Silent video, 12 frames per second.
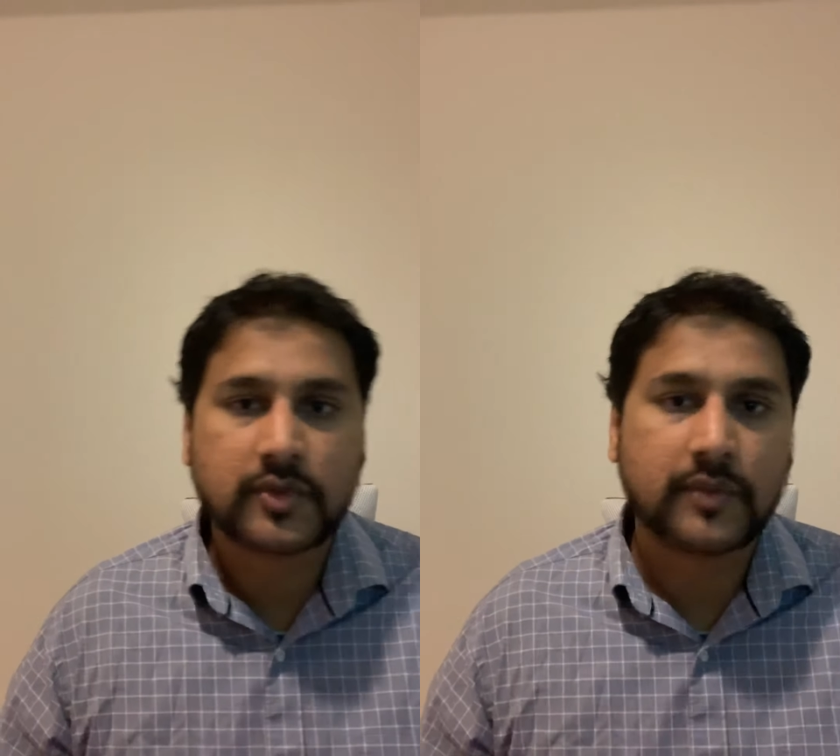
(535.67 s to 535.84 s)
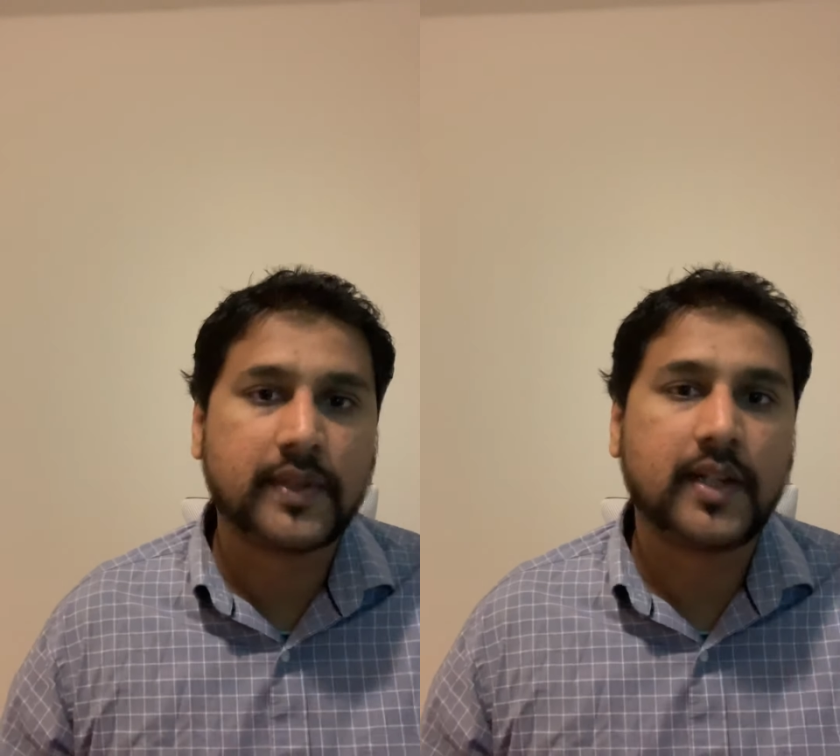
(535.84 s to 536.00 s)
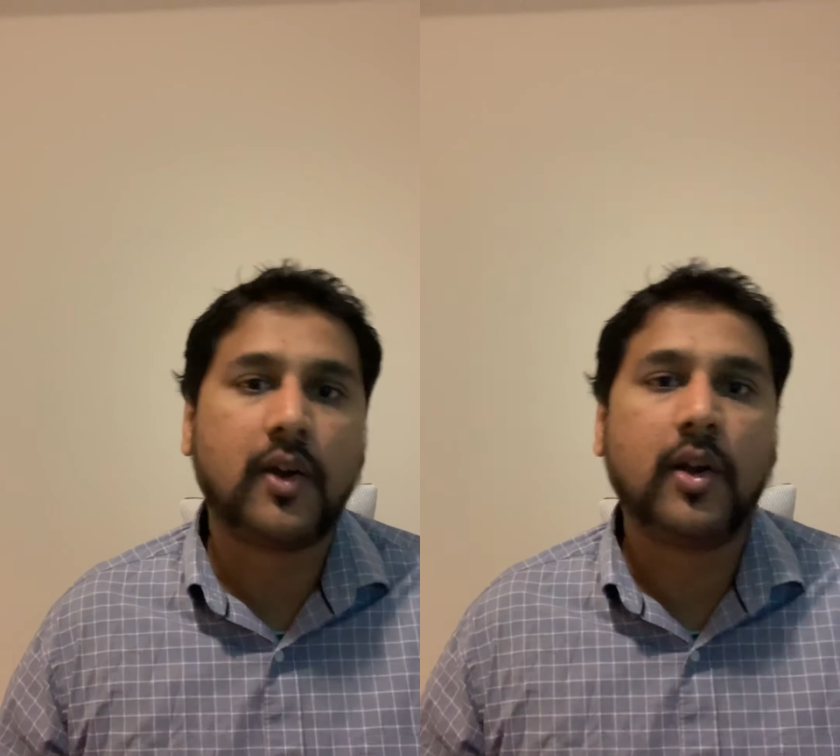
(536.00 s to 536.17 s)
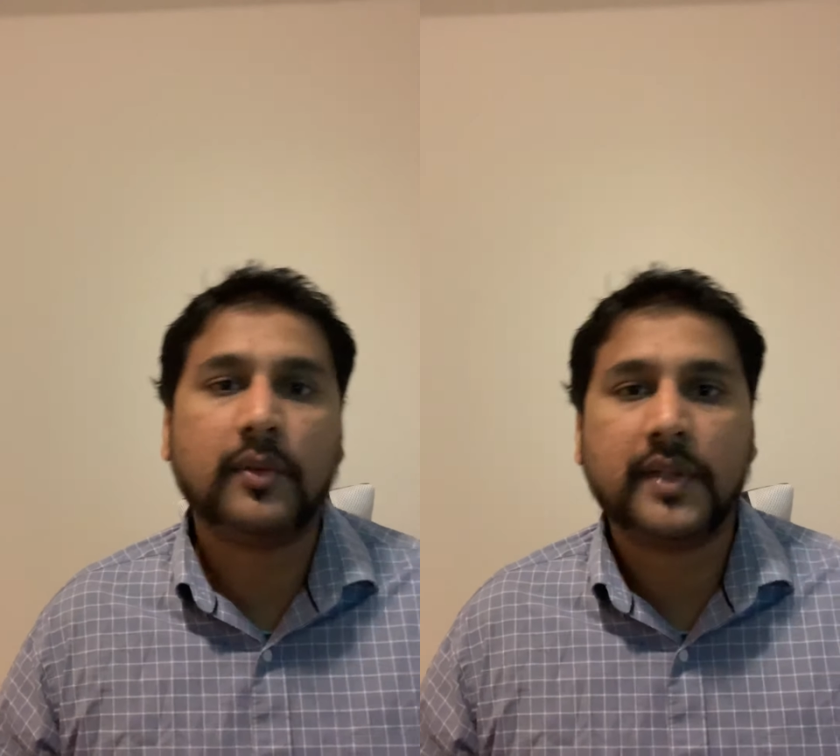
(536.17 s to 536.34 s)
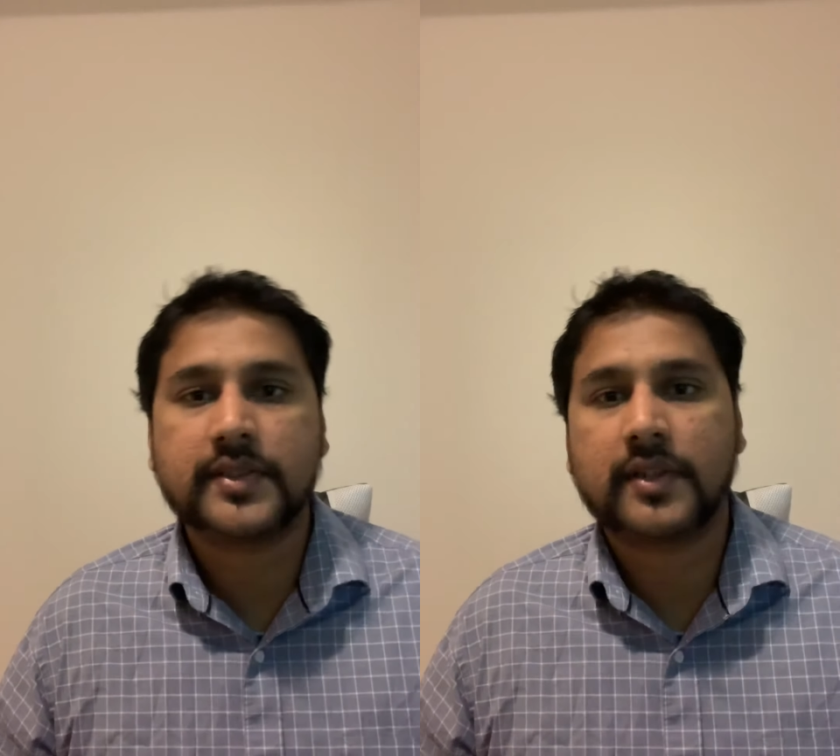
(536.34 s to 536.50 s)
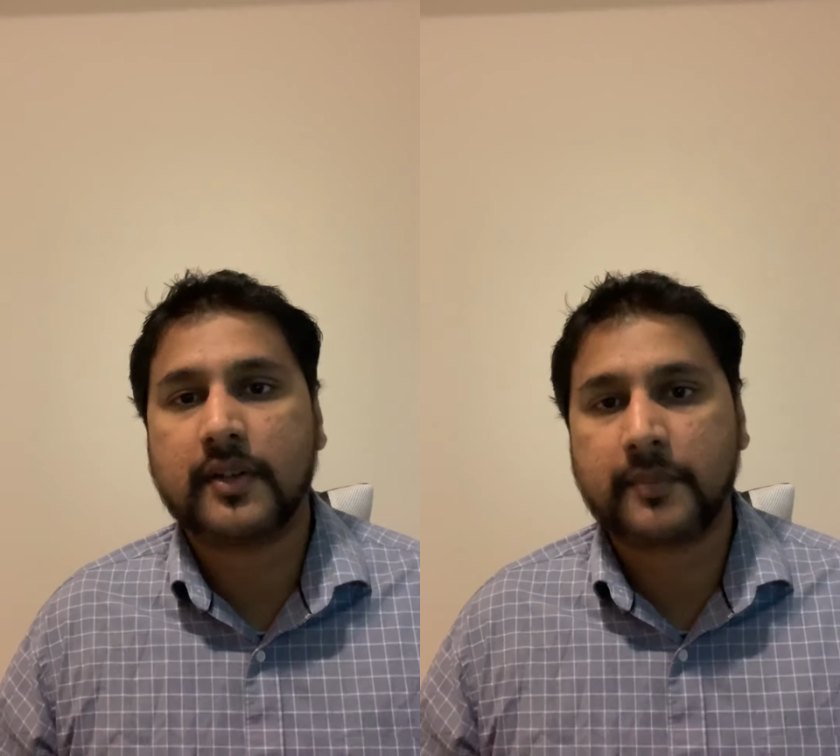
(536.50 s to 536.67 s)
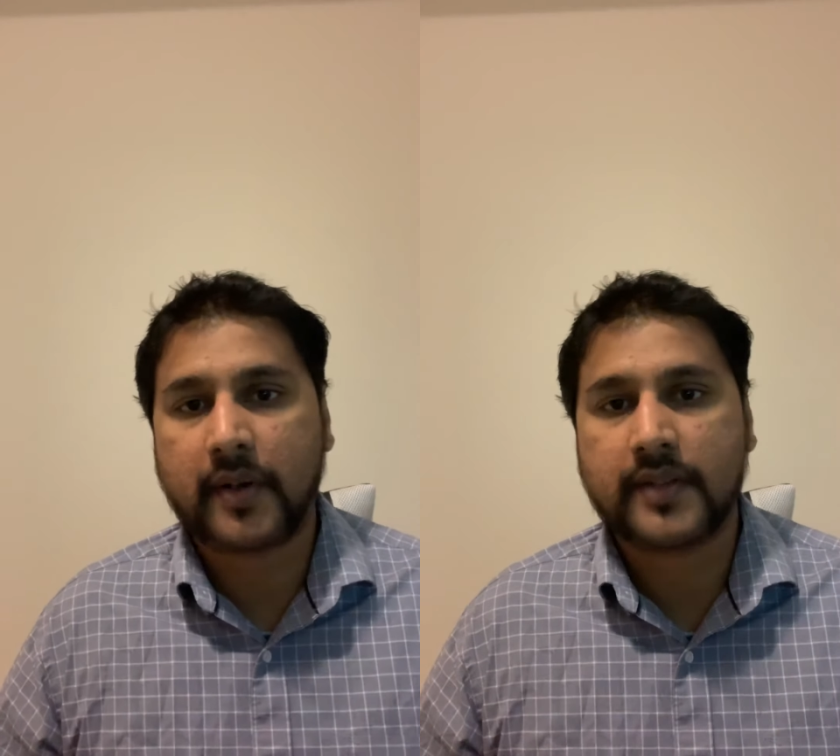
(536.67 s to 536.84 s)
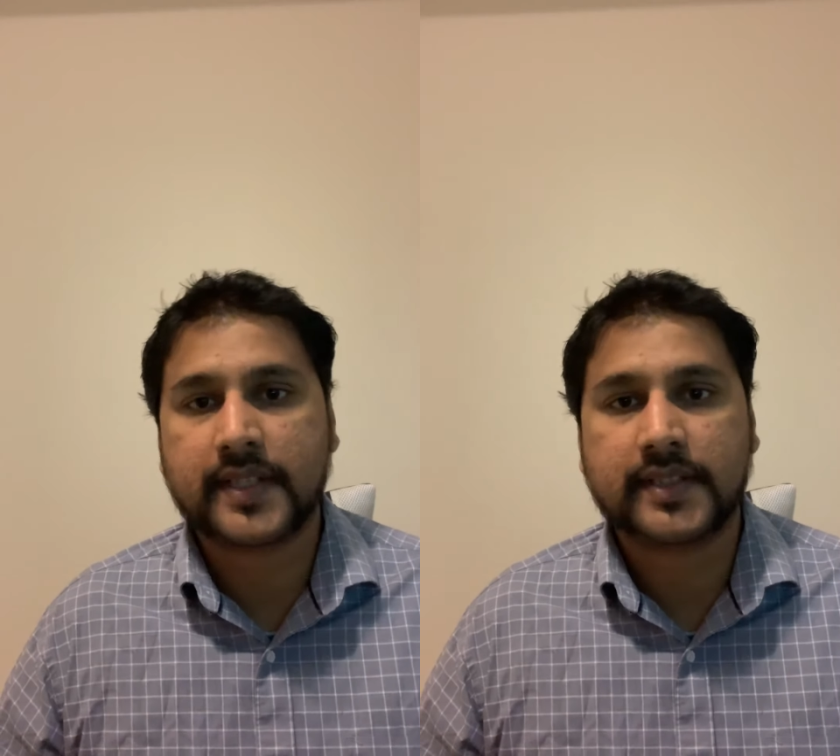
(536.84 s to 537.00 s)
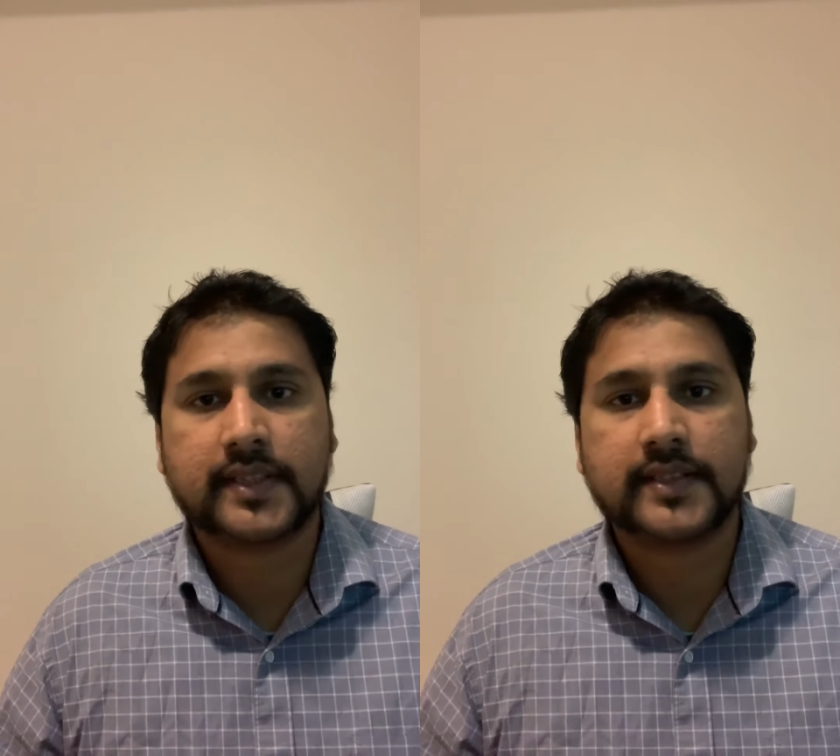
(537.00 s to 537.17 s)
so we are always on projects.